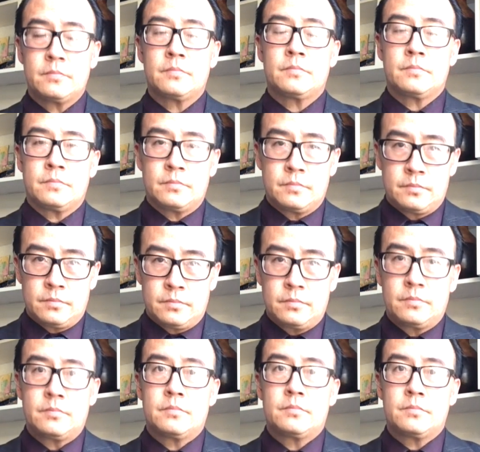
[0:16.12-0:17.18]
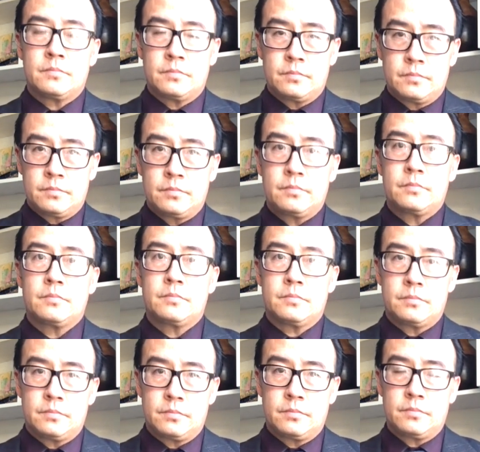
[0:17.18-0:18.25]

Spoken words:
(not speaking)